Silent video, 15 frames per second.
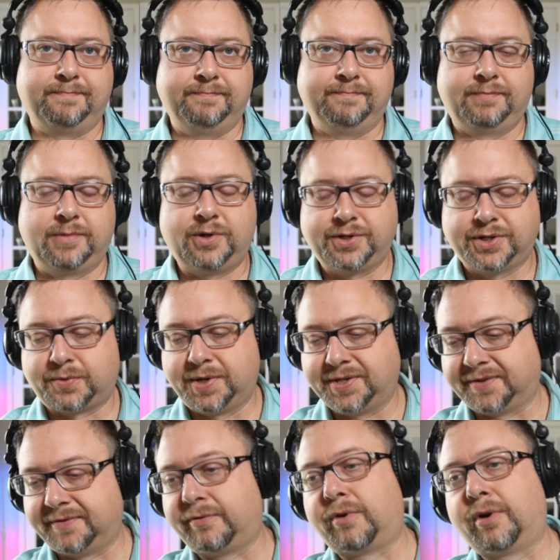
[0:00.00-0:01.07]
There's a reason
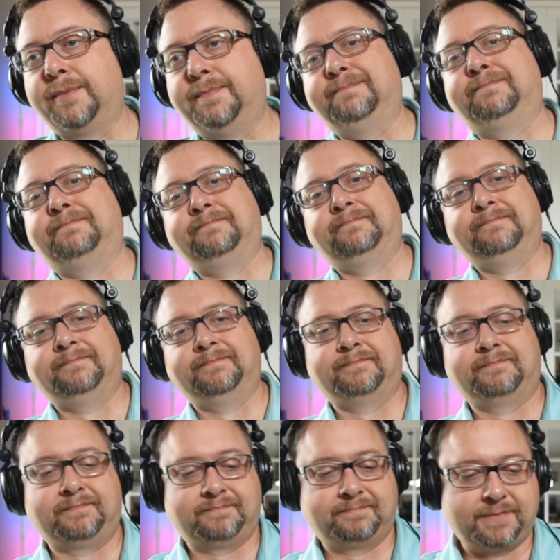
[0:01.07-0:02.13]
for it.
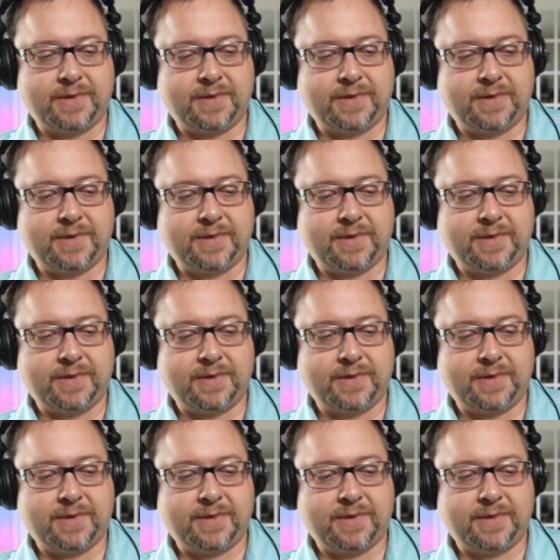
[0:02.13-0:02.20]
Yep.